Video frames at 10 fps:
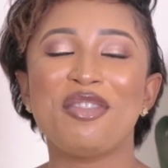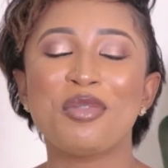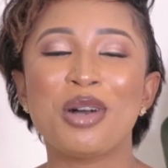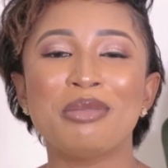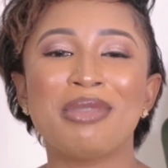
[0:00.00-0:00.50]

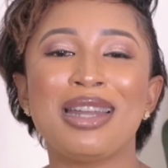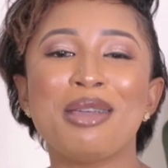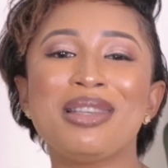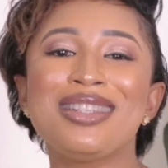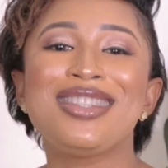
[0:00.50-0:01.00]
everyone, my
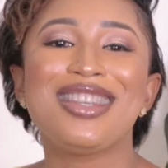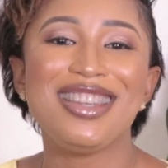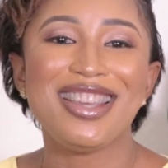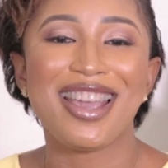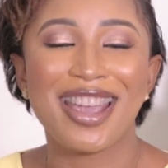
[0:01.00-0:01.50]
name is
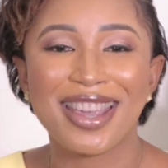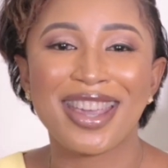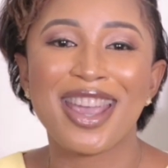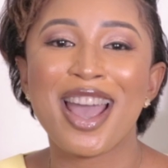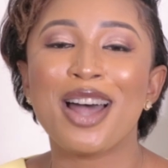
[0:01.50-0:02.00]
Zini
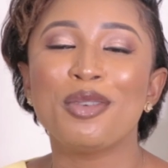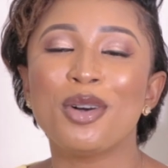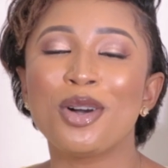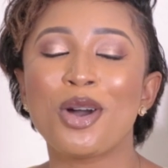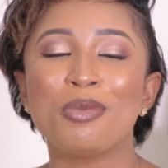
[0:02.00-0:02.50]
AK, and
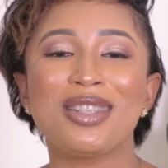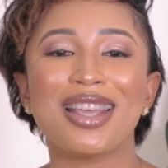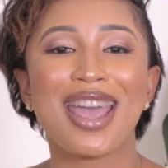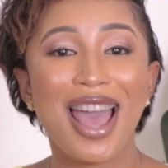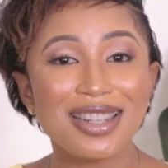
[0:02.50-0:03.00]
welcome
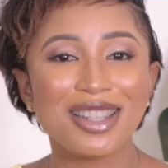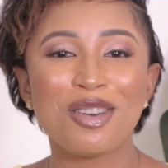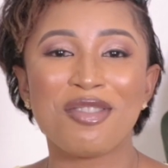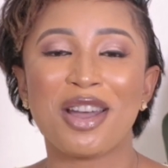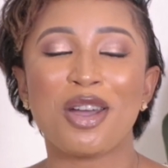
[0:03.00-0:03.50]
to Candid
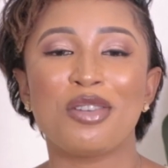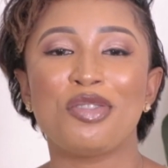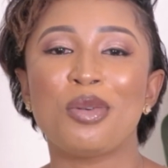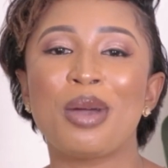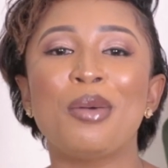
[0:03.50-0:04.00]
over
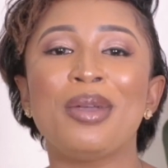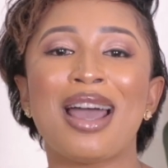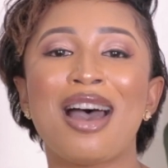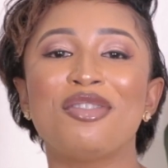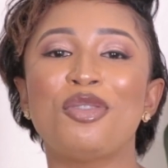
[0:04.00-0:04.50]
Coffee, where we
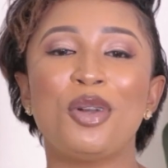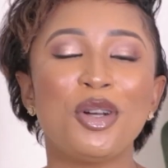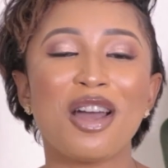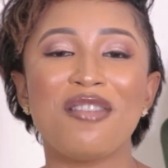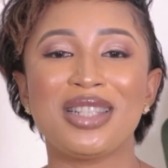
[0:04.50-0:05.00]
have
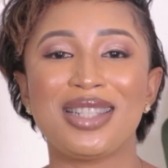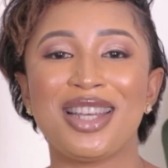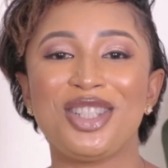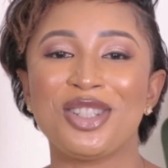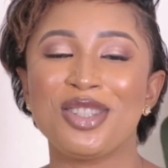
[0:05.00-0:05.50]
real
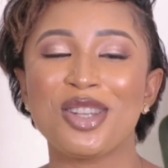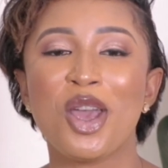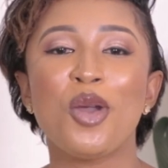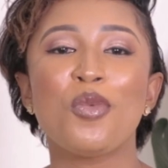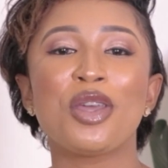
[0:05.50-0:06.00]
conversations
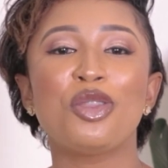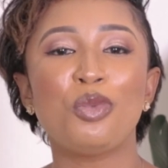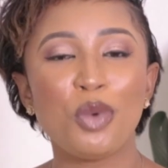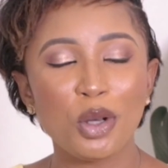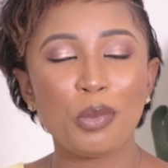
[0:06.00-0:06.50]
with
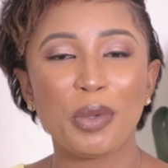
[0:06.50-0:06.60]
real